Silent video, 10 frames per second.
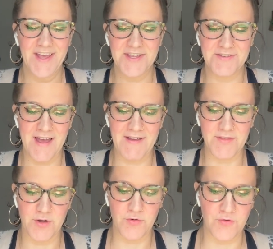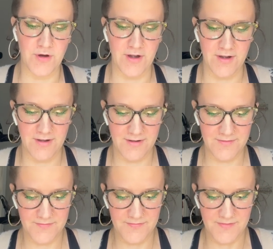You have the oar
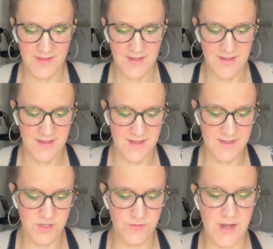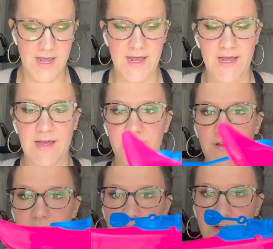and you
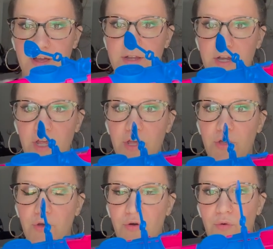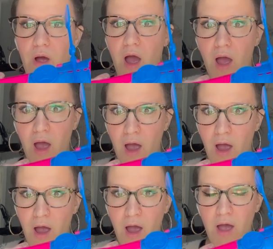have the canoe
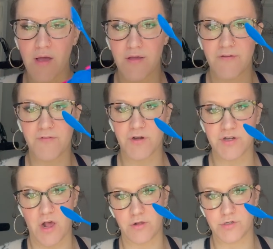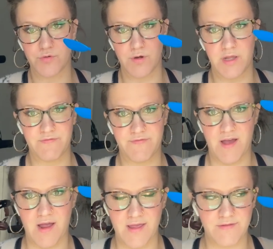for a dollar
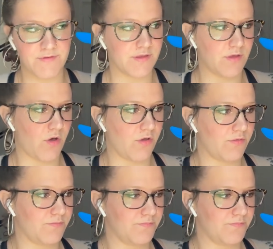twenty-five, y'all.